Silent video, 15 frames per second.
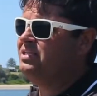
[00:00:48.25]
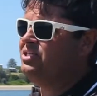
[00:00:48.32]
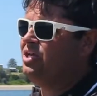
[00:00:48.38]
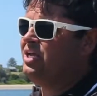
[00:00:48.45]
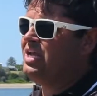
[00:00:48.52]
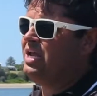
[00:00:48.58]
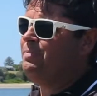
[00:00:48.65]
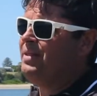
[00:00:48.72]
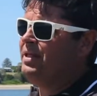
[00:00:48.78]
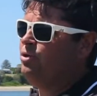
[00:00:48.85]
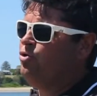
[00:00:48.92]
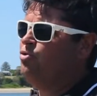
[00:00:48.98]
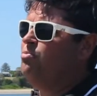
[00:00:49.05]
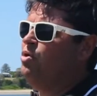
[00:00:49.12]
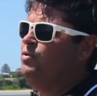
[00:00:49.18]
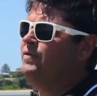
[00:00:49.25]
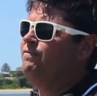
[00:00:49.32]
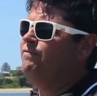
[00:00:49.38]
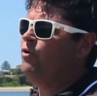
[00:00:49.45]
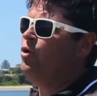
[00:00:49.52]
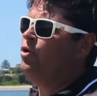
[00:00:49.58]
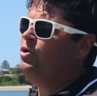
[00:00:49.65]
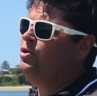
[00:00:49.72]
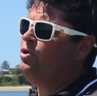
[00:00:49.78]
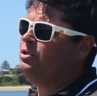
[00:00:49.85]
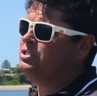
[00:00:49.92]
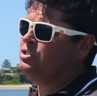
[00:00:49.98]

So you're keeping that lure moving forward, not